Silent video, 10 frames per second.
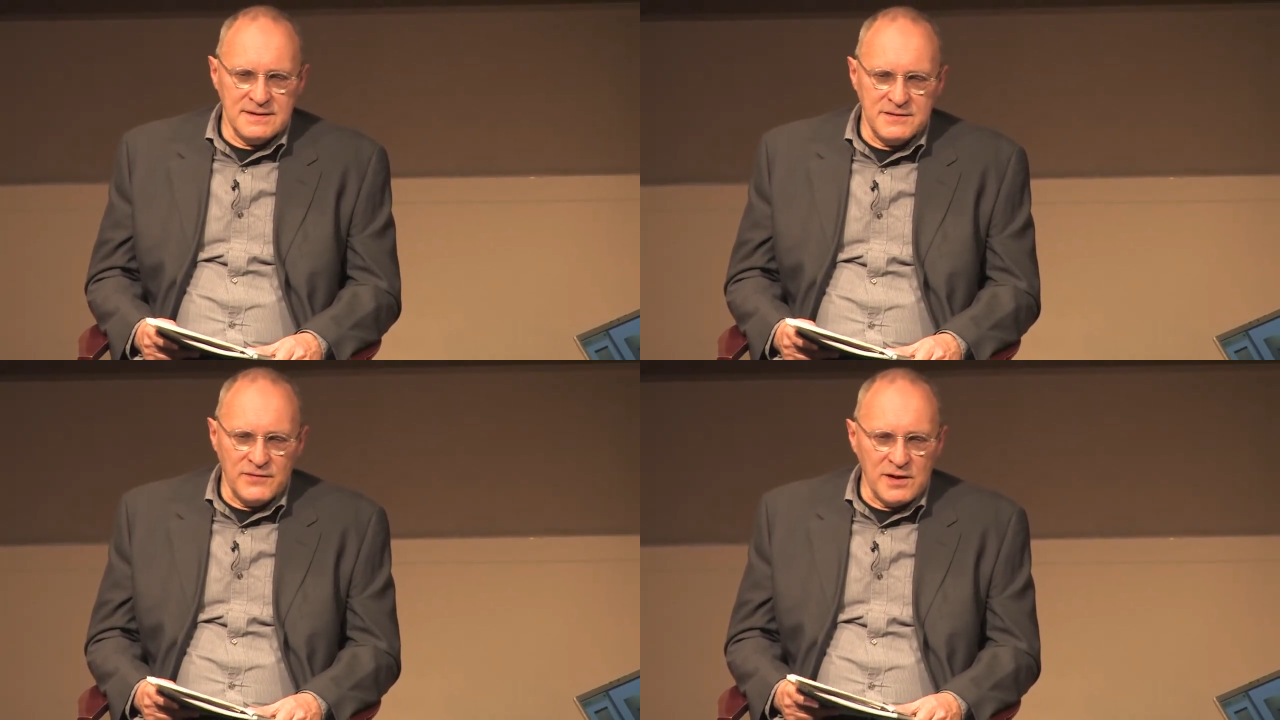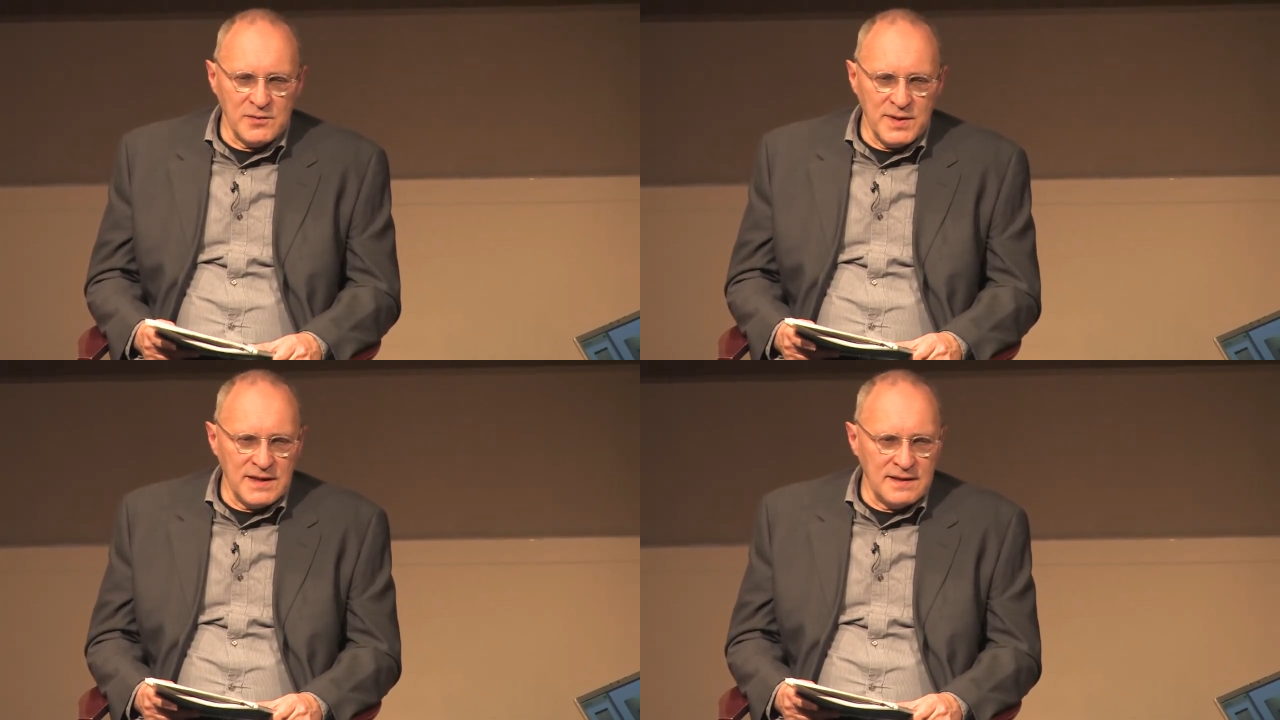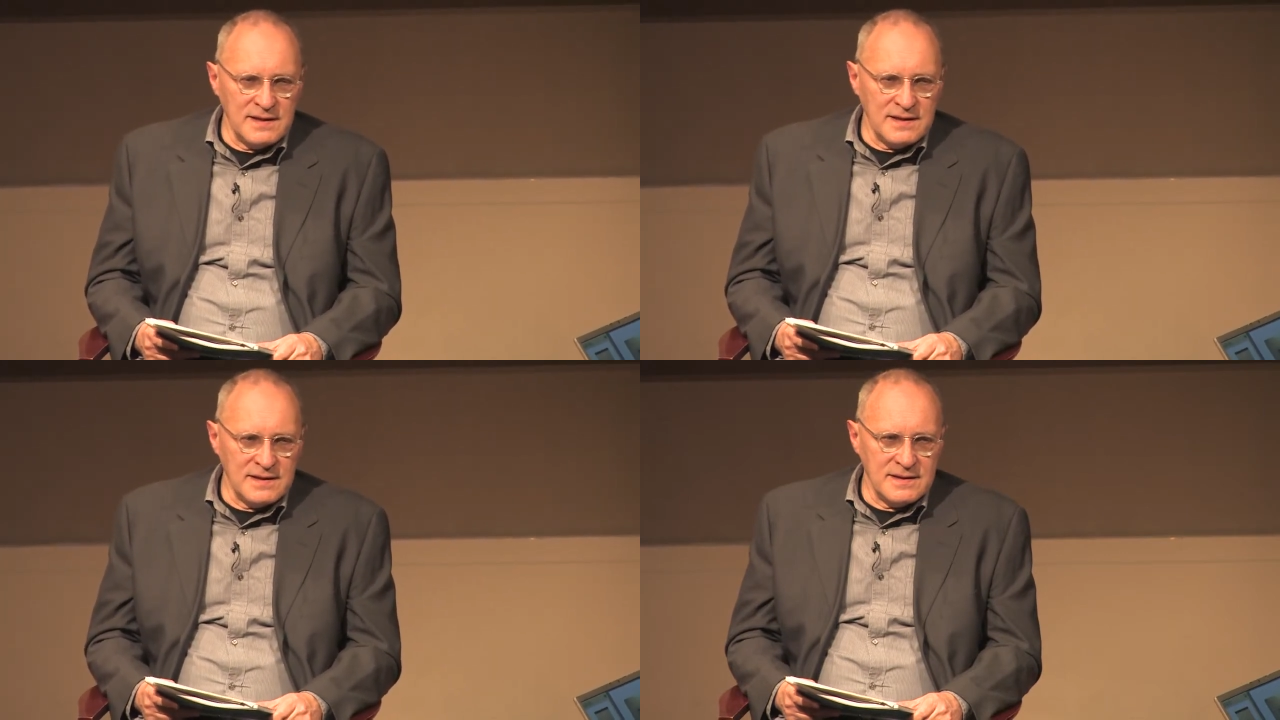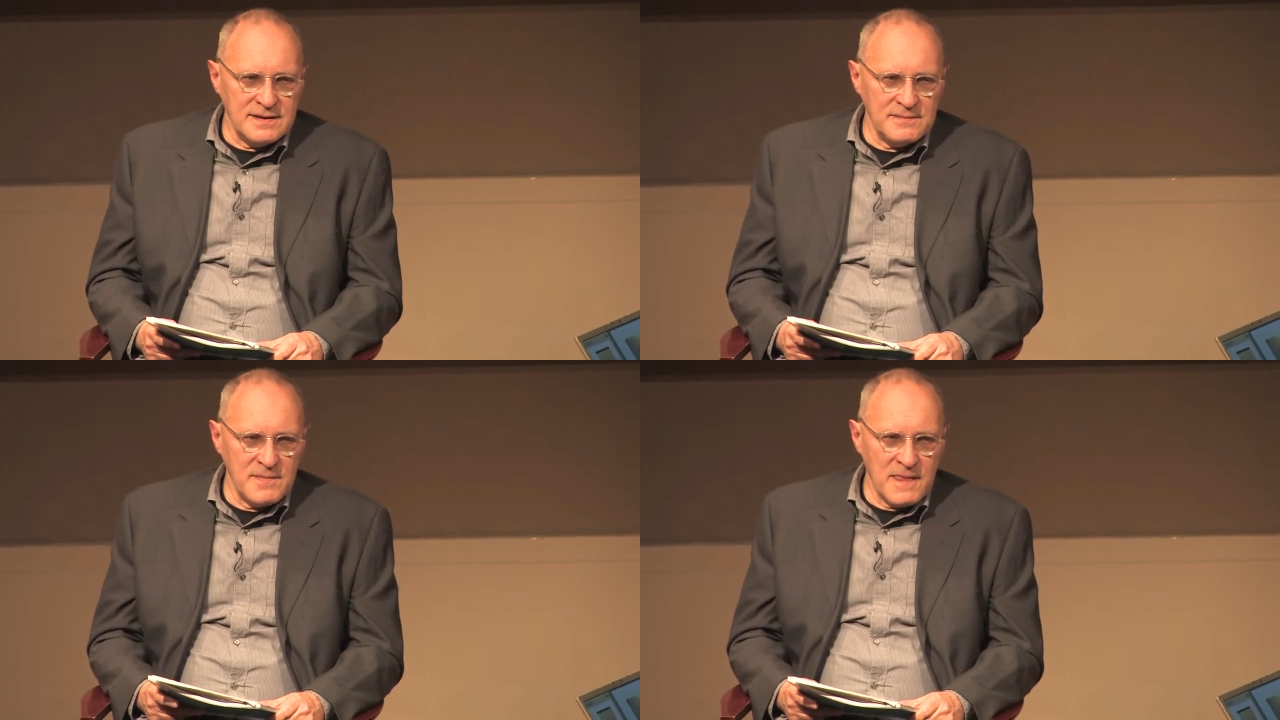developing,
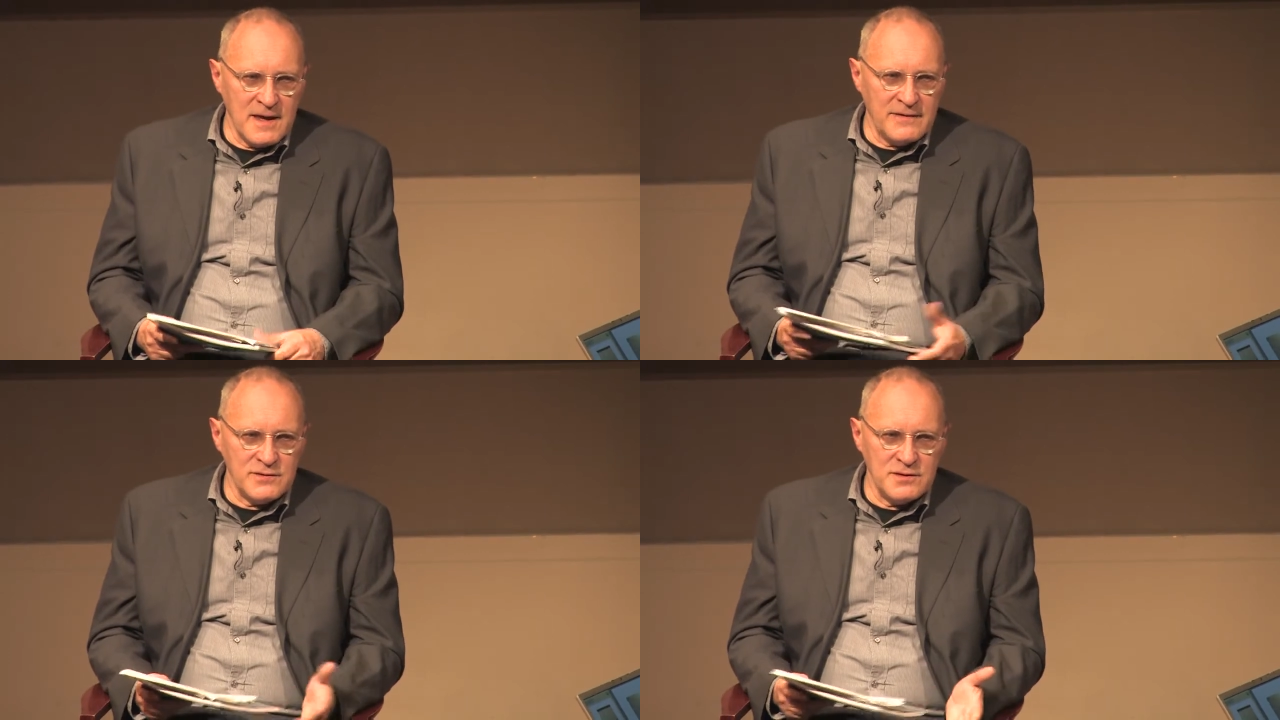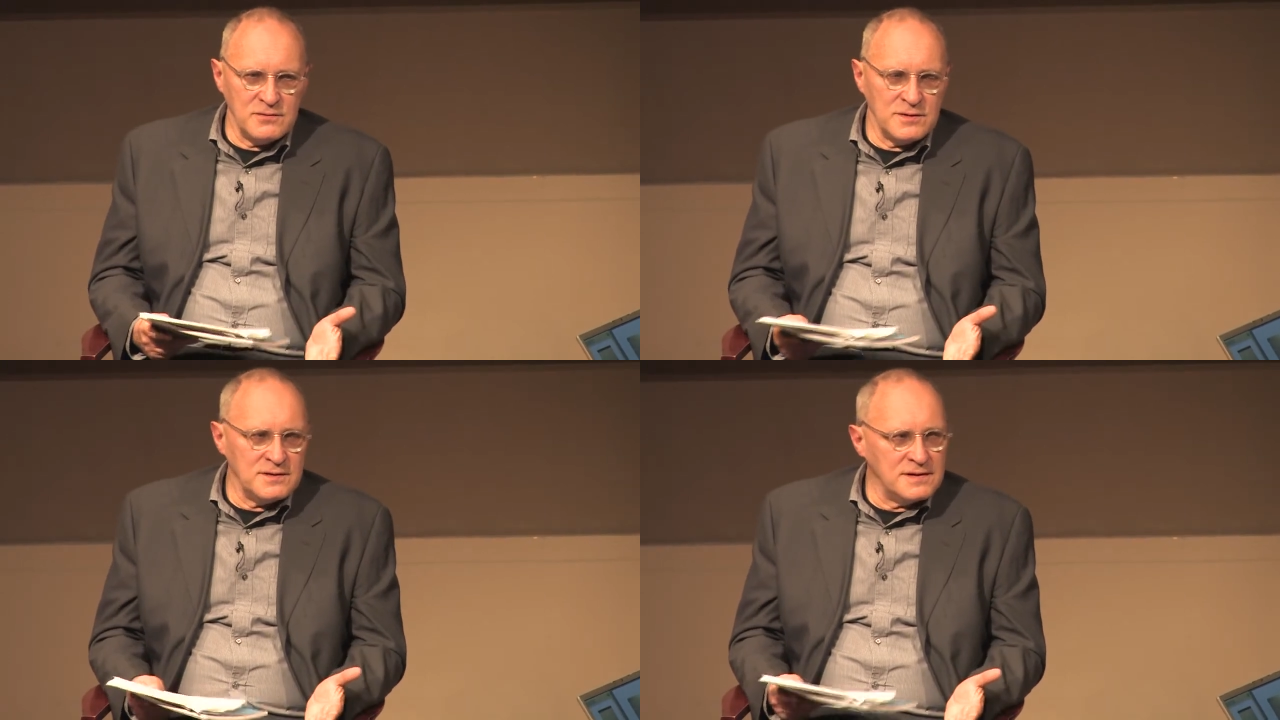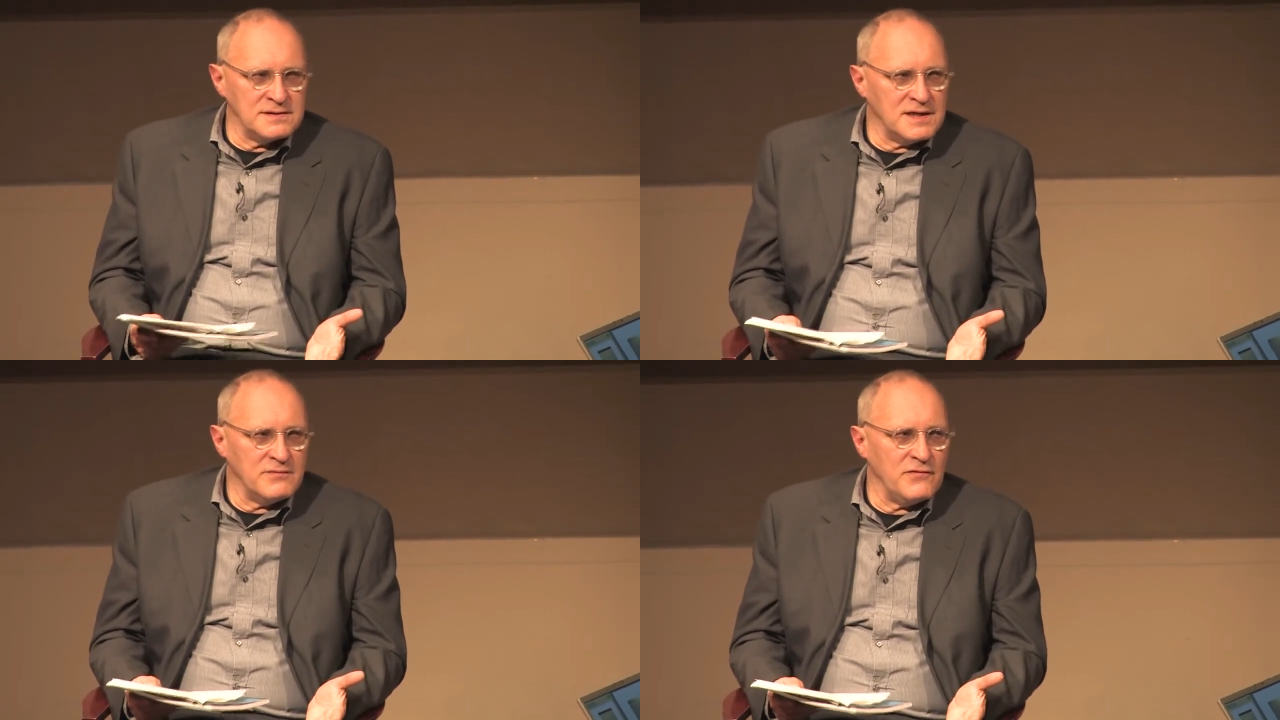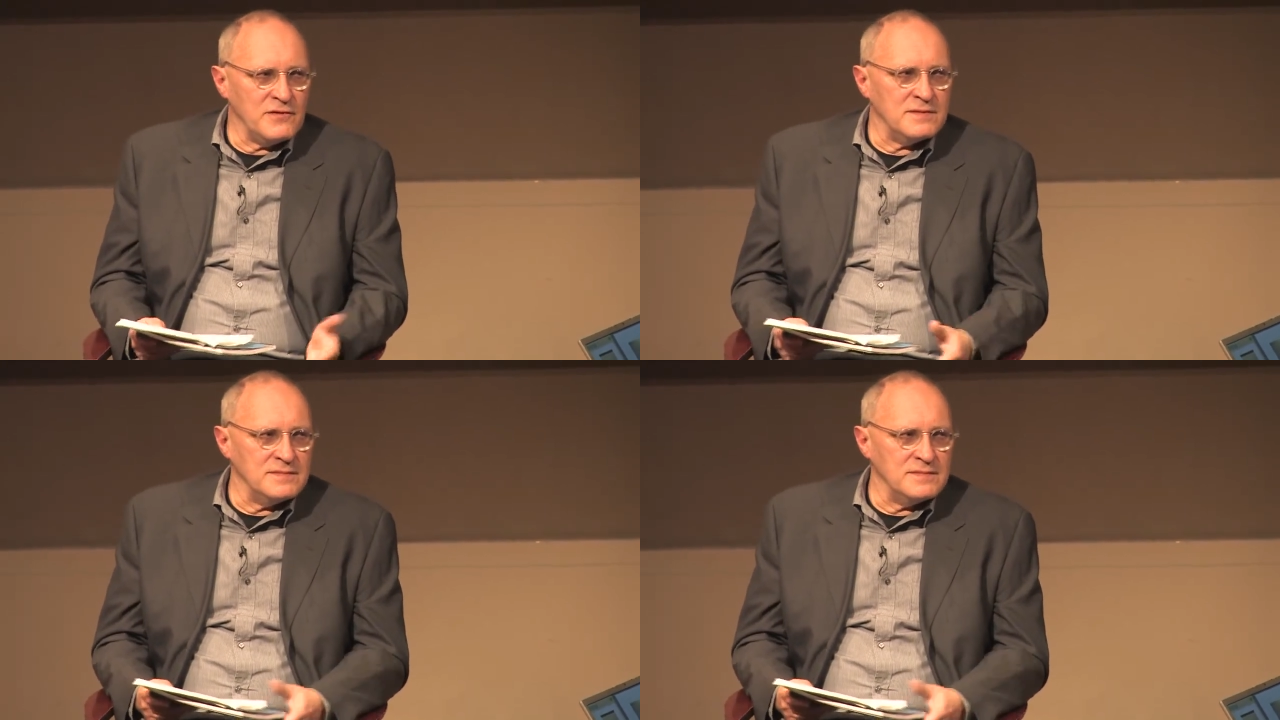you have to know where things come from.